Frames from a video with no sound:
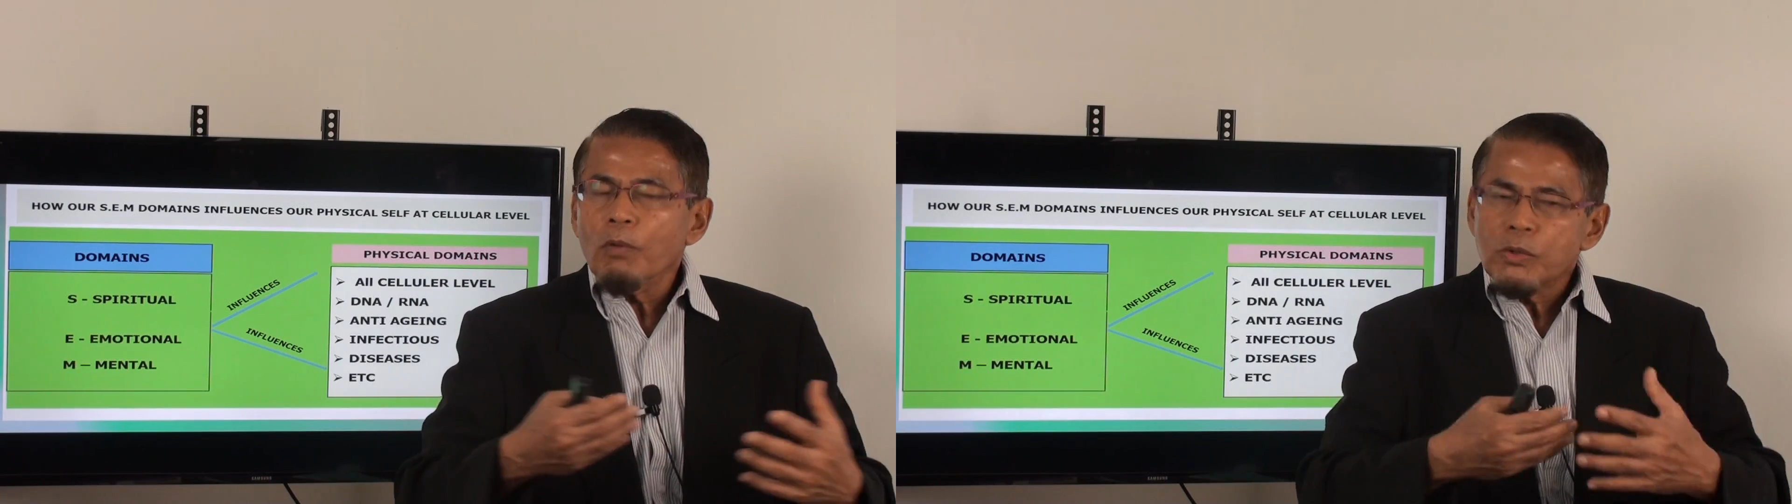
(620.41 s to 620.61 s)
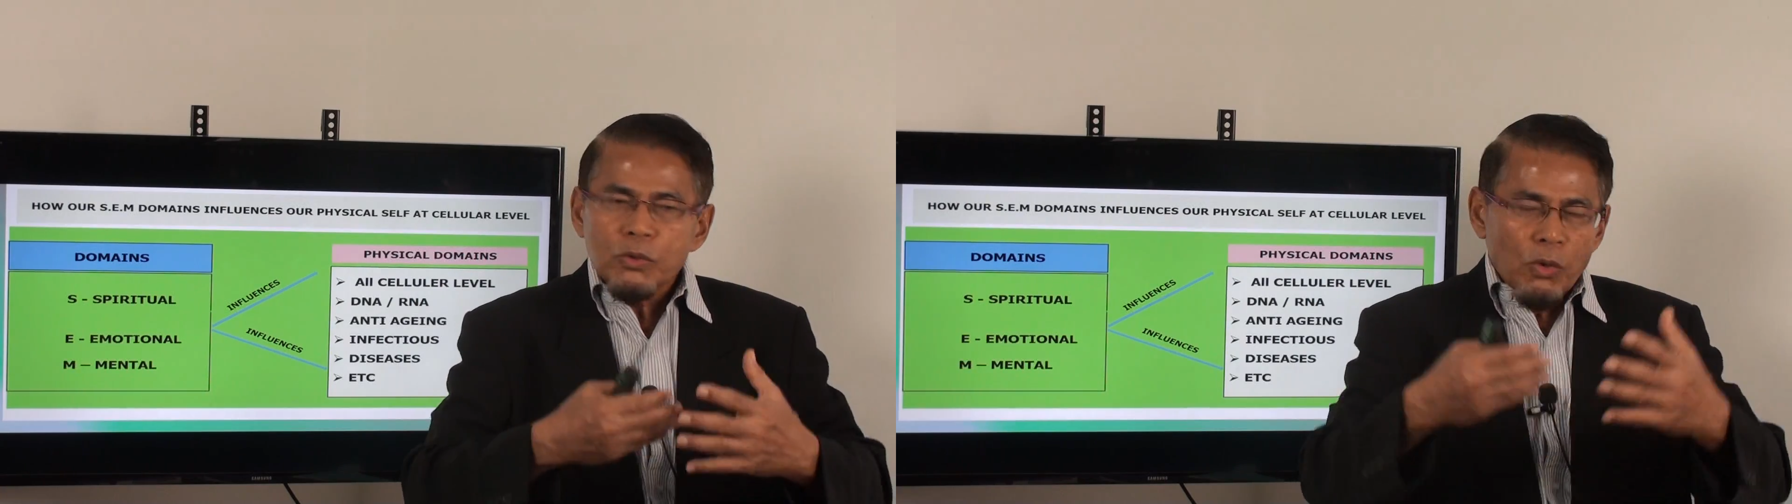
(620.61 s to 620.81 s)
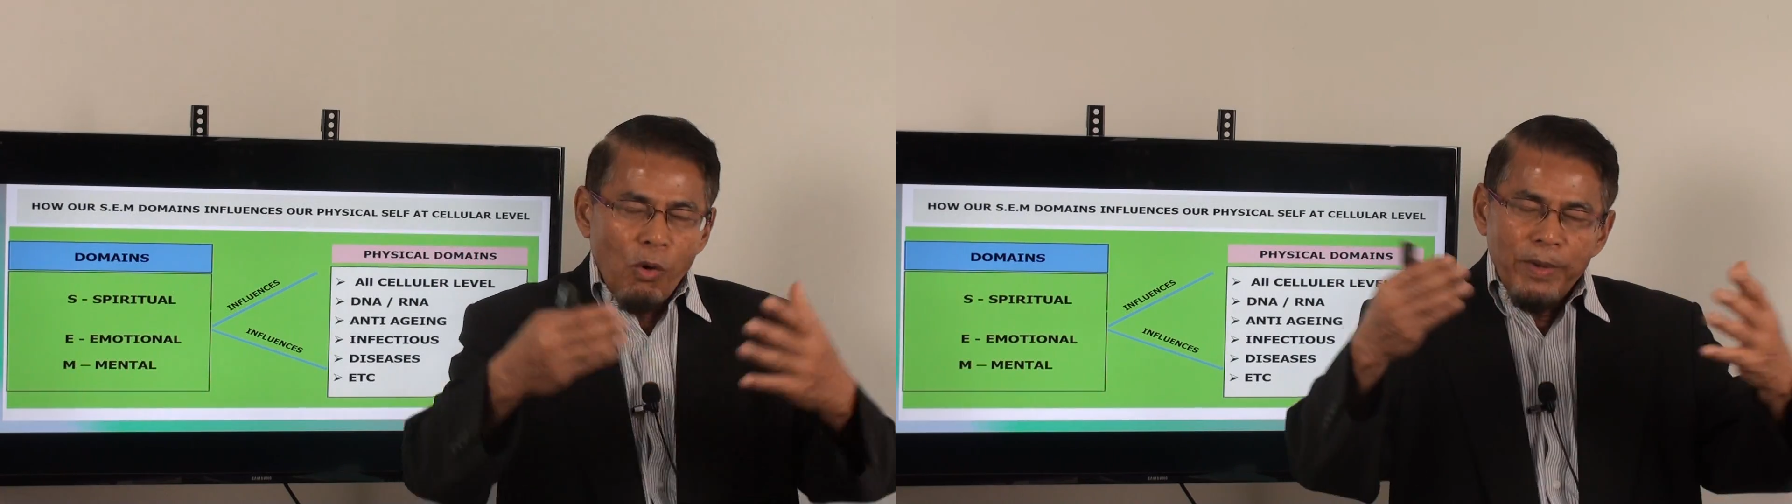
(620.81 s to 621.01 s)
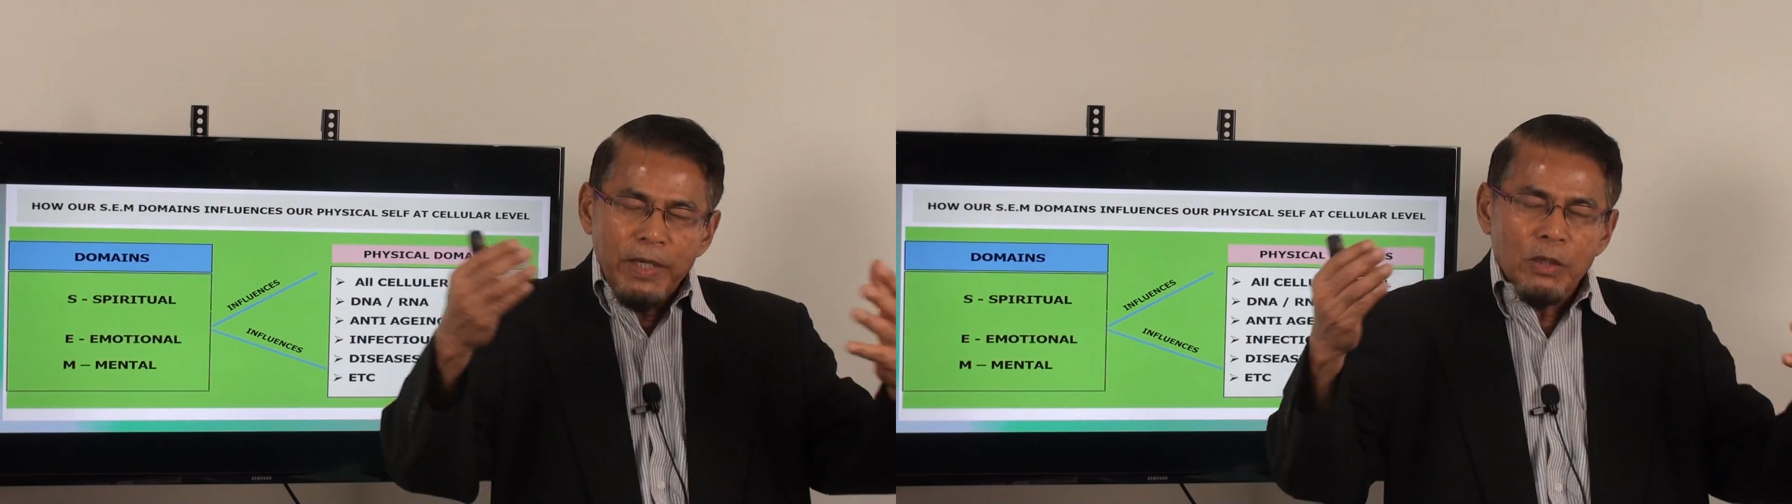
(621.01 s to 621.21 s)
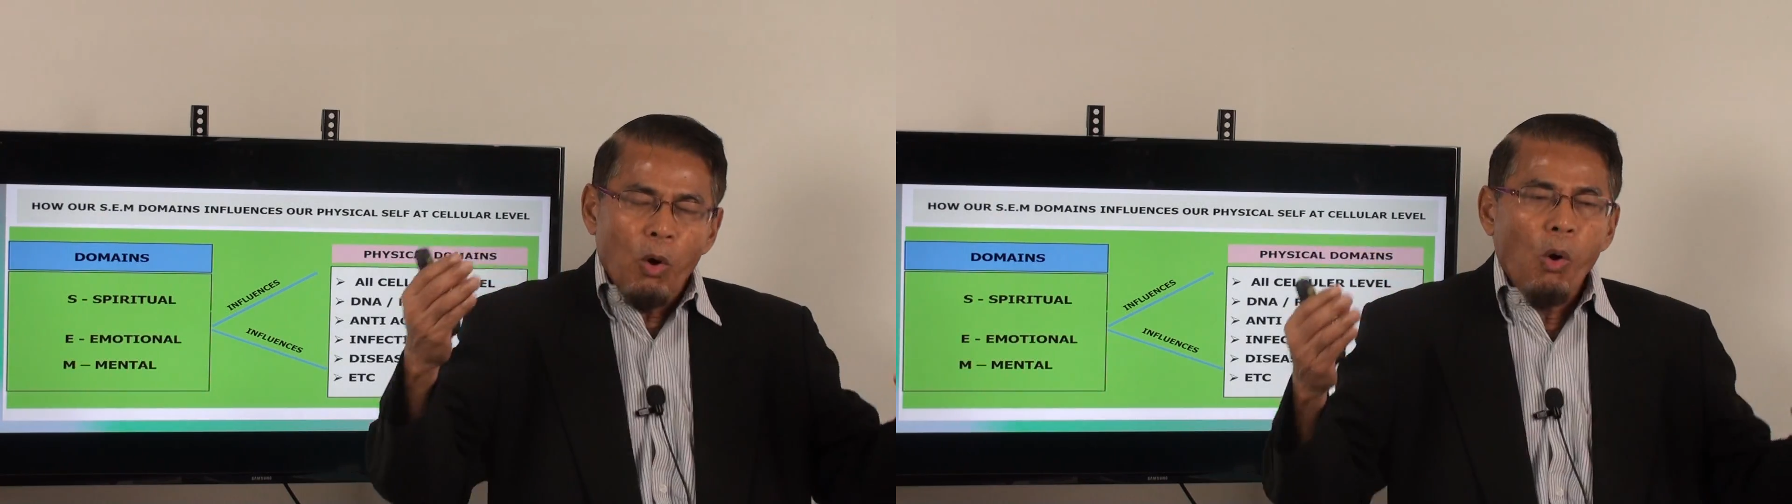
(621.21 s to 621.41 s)
So
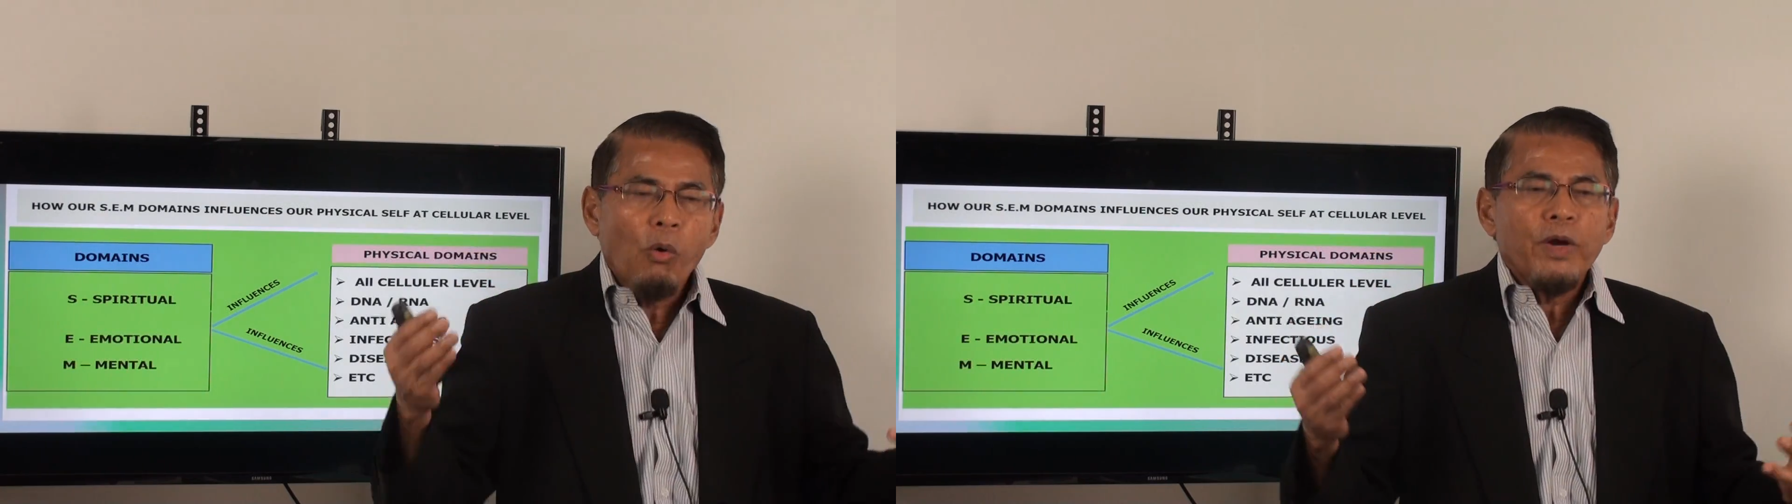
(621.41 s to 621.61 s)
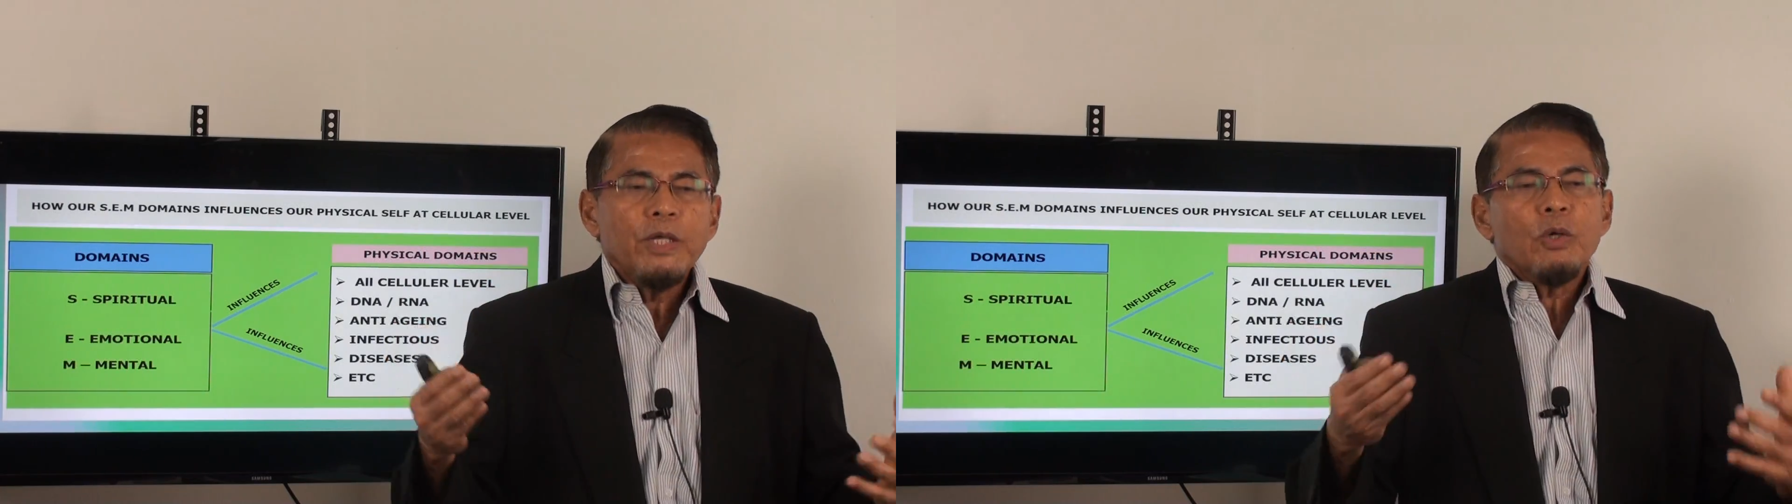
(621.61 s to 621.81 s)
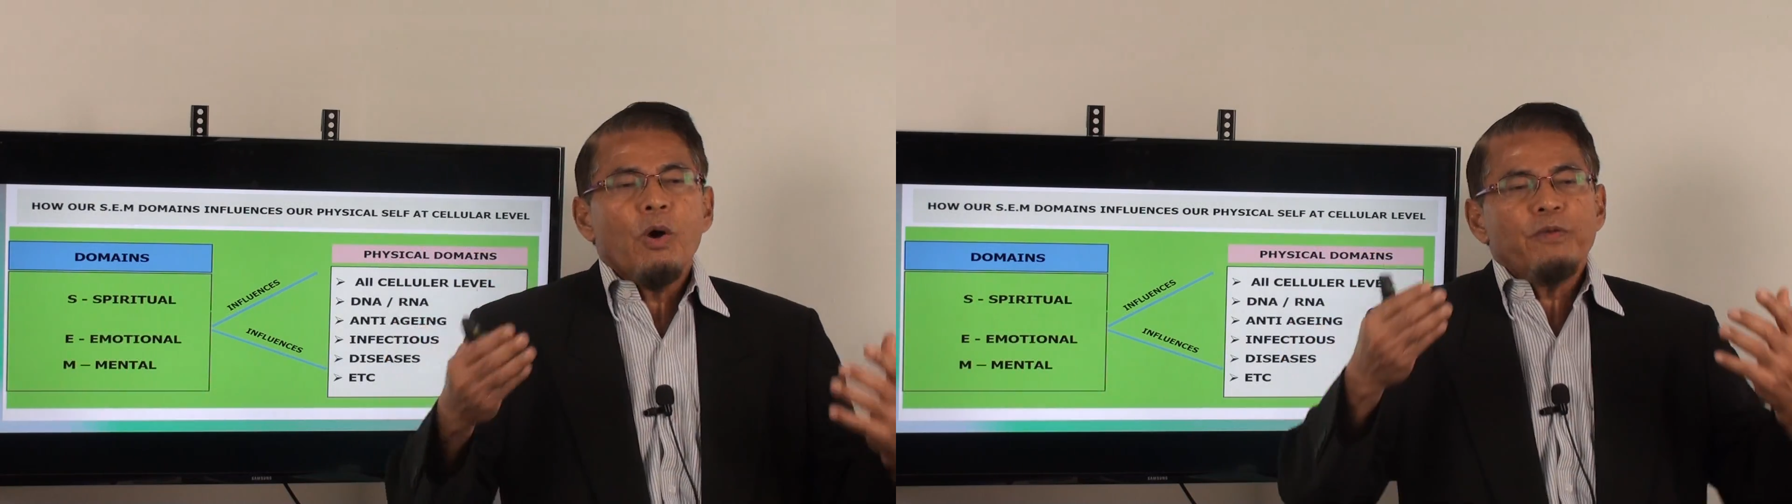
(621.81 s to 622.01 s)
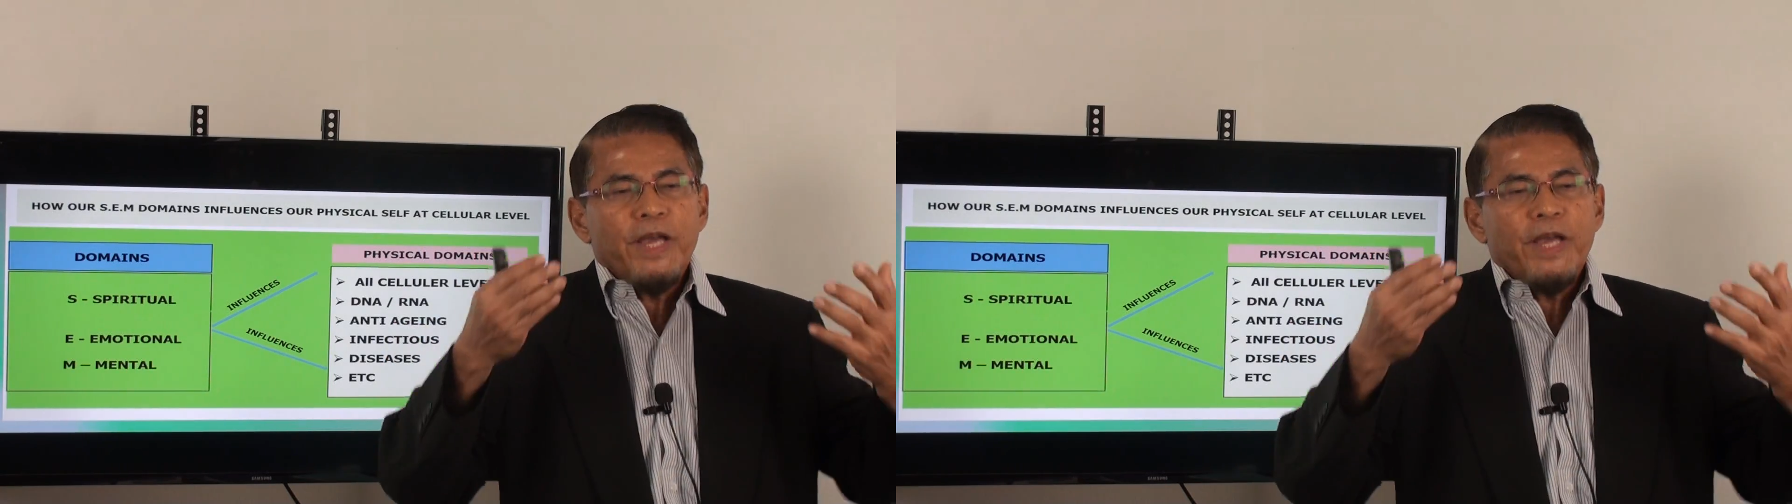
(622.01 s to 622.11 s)
many, the whole range of